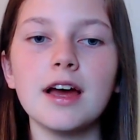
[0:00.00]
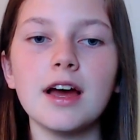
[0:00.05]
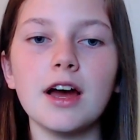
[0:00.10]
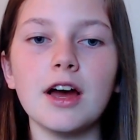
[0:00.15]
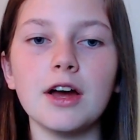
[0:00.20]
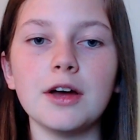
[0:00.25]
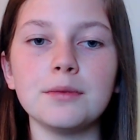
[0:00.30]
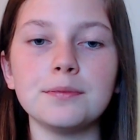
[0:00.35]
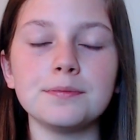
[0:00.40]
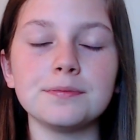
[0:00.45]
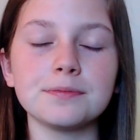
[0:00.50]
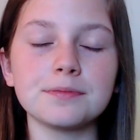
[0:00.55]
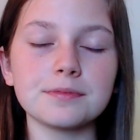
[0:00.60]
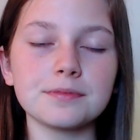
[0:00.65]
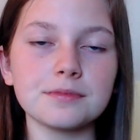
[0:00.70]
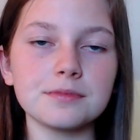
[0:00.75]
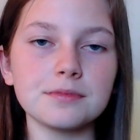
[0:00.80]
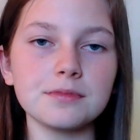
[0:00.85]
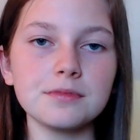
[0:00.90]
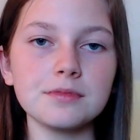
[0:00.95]
And
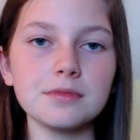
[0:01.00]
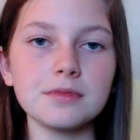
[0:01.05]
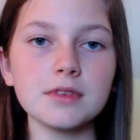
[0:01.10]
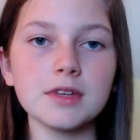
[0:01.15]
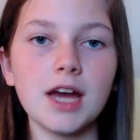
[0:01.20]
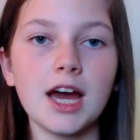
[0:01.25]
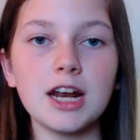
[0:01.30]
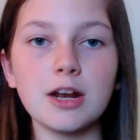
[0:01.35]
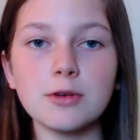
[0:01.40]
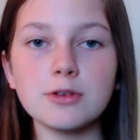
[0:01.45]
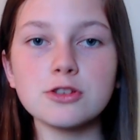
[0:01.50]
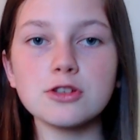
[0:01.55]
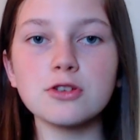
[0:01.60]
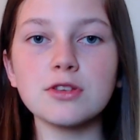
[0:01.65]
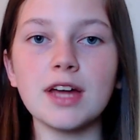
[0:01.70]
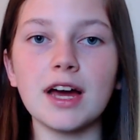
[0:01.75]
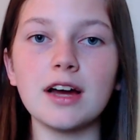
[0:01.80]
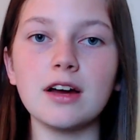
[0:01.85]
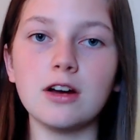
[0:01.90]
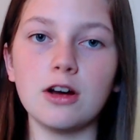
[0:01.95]
I would do
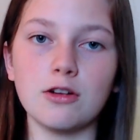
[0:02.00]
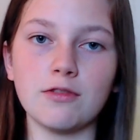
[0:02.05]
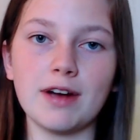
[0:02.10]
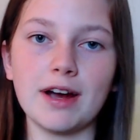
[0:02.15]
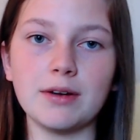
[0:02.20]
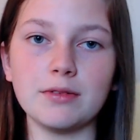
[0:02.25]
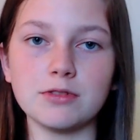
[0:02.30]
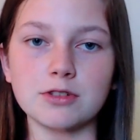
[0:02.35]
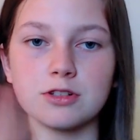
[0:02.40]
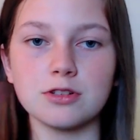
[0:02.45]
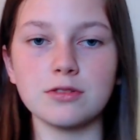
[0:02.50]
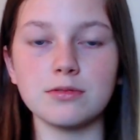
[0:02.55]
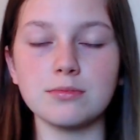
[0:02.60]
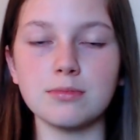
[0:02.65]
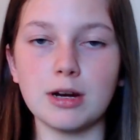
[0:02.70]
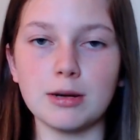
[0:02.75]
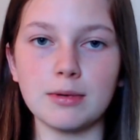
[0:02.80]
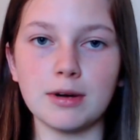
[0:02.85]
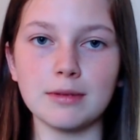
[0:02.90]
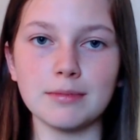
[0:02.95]
that around
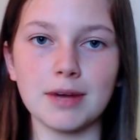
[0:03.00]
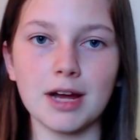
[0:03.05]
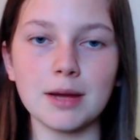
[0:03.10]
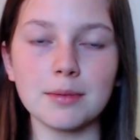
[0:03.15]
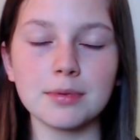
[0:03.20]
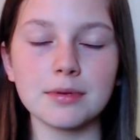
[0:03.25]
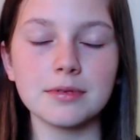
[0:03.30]
my mind map,